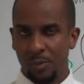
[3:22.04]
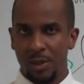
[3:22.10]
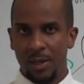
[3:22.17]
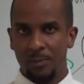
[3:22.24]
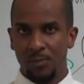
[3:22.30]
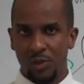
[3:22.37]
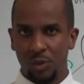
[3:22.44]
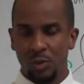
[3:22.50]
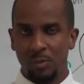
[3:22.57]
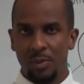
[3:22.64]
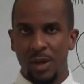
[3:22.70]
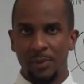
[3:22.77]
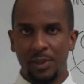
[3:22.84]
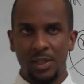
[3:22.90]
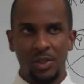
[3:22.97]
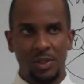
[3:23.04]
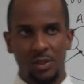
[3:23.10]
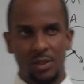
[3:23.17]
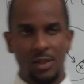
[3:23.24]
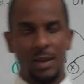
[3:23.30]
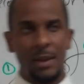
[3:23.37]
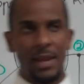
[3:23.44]
um, student
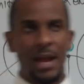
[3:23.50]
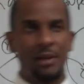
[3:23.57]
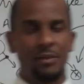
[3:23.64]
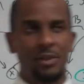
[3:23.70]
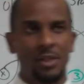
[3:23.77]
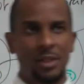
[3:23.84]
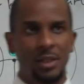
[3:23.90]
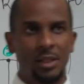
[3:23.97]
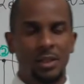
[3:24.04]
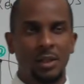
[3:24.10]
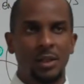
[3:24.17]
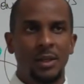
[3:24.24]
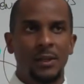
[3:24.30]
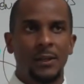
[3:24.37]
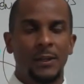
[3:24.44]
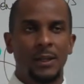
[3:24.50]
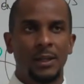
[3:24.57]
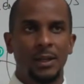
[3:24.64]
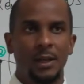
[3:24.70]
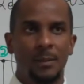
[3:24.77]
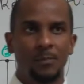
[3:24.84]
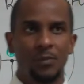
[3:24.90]
populations, I, obviously in
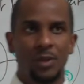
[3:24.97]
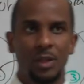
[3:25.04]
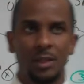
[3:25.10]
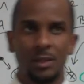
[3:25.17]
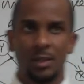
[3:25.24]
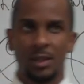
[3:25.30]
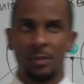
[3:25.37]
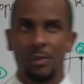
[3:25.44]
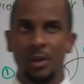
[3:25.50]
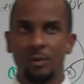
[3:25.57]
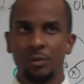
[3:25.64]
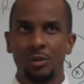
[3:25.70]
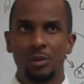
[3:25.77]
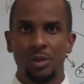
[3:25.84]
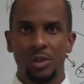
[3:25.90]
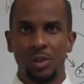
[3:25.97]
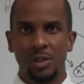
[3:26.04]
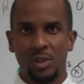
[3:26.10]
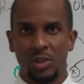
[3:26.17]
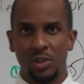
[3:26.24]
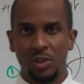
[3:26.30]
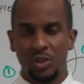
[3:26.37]
in um, the, the Khmer Rouge
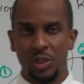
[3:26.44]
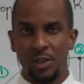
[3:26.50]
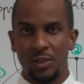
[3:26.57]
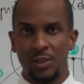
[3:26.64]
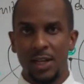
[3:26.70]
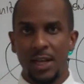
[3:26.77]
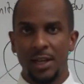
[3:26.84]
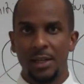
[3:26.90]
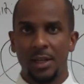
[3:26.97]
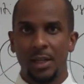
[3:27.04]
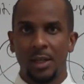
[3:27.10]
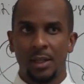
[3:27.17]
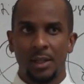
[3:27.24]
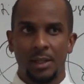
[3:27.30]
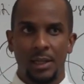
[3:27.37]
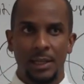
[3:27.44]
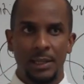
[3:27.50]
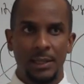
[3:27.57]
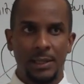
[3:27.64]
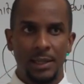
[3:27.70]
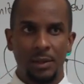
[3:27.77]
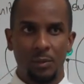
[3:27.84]
genocide.
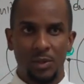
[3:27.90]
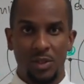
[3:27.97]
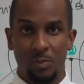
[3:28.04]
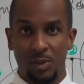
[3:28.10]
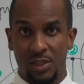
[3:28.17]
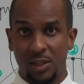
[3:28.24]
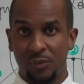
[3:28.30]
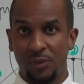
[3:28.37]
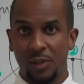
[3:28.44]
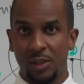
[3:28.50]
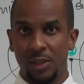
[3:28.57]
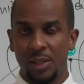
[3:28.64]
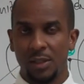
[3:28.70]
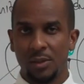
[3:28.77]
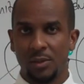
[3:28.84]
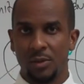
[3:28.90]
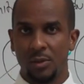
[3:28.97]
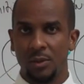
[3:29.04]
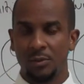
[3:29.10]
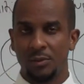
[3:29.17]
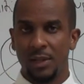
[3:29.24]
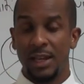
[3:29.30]
Uh, it was specifically
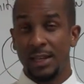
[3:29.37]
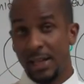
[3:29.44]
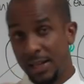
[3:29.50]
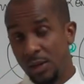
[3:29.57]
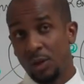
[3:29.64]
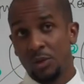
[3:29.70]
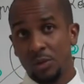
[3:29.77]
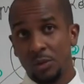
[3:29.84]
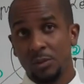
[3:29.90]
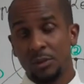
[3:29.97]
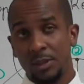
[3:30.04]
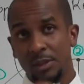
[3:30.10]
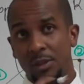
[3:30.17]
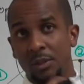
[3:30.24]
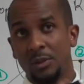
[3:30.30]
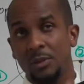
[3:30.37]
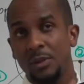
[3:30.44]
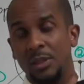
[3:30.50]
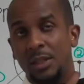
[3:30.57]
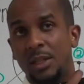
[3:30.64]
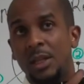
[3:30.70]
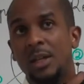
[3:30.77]
sort of, and also uh, you know
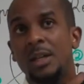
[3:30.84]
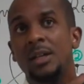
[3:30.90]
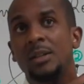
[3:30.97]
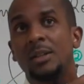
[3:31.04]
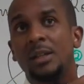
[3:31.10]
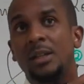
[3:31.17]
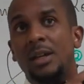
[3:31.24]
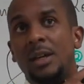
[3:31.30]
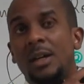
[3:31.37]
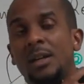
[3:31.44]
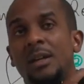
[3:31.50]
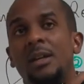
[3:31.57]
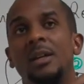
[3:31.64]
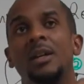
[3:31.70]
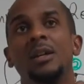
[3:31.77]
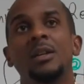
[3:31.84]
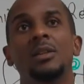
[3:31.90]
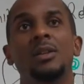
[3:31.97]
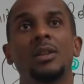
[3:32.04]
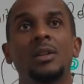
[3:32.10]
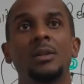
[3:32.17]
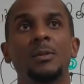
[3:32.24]
the the uh,
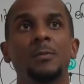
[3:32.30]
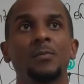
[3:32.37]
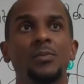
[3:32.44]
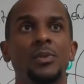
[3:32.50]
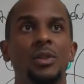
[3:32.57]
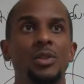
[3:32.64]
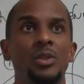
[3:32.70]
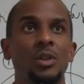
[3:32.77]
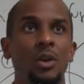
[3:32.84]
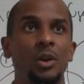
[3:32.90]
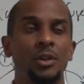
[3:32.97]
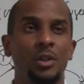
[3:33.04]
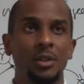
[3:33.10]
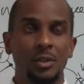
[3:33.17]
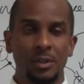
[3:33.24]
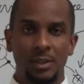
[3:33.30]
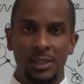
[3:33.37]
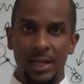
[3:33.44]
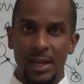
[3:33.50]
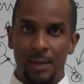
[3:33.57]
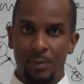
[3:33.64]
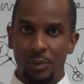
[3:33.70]
the the slaughter
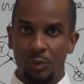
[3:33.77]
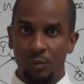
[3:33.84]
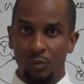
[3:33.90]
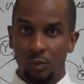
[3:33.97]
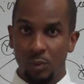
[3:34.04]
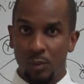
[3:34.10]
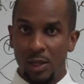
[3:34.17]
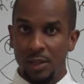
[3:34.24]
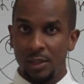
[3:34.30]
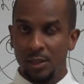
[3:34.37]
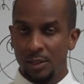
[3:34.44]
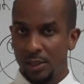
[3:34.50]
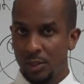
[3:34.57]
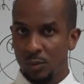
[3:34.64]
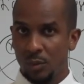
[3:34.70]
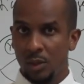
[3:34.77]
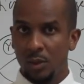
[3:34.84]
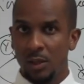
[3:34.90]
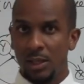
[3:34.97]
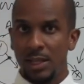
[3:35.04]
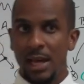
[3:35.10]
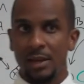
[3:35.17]
that happened in Rwanda as well.
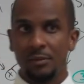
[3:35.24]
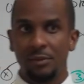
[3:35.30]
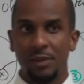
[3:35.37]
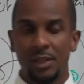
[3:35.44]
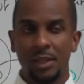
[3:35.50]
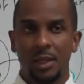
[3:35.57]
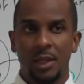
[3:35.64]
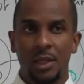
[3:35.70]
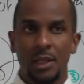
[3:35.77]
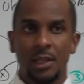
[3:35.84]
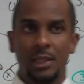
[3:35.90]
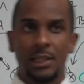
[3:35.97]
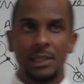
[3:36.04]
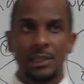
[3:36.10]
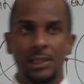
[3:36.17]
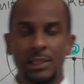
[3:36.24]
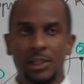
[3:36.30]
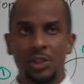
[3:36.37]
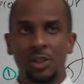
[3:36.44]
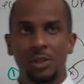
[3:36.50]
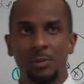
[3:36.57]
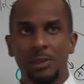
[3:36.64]
A lot of it uh,
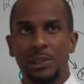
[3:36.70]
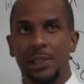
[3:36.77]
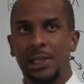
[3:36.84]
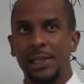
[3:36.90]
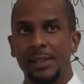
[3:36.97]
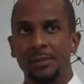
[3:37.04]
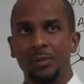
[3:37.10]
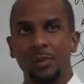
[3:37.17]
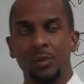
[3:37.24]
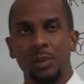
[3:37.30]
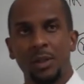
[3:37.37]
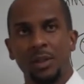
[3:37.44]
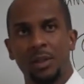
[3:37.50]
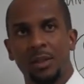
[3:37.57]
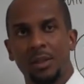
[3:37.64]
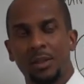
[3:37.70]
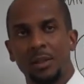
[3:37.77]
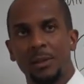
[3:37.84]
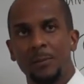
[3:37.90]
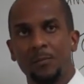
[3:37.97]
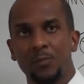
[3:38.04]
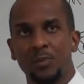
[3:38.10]
initially began with
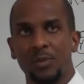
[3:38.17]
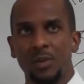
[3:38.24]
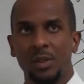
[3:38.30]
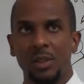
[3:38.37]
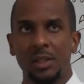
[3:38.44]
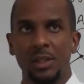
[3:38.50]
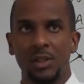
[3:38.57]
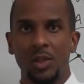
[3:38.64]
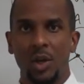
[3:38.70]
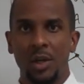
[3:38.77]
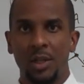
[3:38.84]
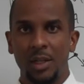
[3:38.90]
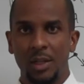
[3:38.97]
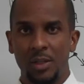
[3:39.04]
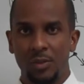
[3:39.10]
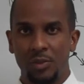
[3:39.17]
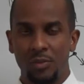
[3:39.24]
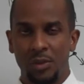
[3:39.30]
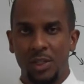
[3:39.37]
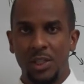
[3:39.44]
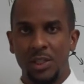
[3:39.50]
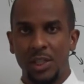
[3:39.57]
um, the targeted and
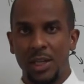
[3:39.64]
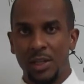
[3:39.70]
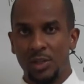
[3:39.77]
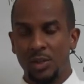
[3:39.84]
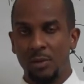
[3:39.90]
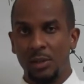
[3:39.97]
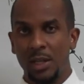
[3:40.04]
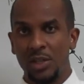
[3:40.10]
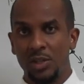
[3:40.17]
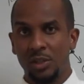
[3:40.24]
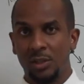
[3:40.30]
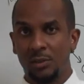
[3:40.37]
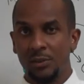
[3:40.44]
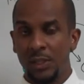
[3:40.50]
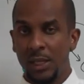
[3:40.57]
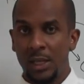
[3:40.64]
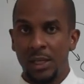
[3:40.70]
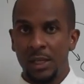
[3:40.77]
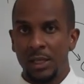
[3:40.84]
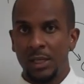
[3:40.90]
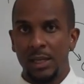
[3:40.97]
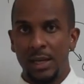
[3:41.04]
strategic extermination of
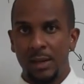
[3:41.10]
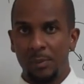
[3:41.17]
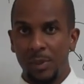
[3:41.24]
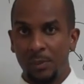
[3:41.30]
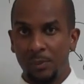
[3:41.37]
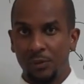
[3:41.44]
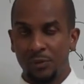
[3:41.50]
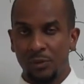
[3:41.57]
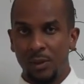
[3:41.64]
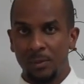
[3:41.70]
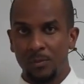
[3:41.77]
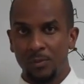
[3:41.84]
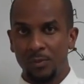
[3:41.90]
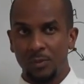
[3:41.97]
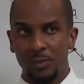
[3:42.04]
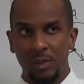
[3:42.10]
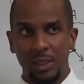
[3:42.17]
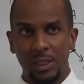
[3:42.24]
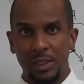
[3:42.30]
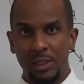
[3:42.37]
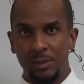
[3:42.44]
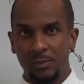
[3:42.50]
uh, people from
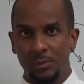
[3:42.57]
the